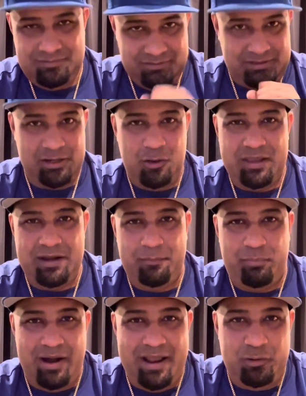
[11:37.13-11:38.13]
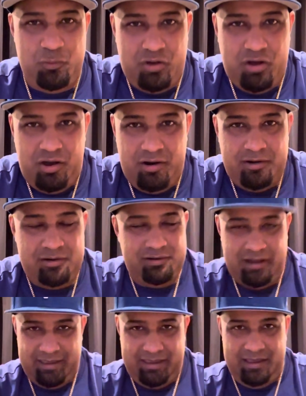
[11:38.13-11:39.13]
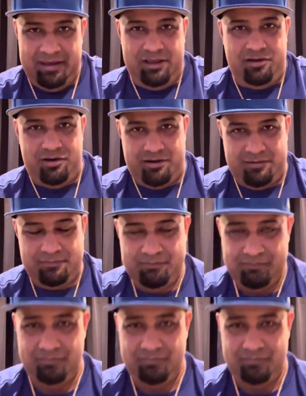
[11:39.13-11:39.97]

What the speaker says: to go get a brand new car. Like any car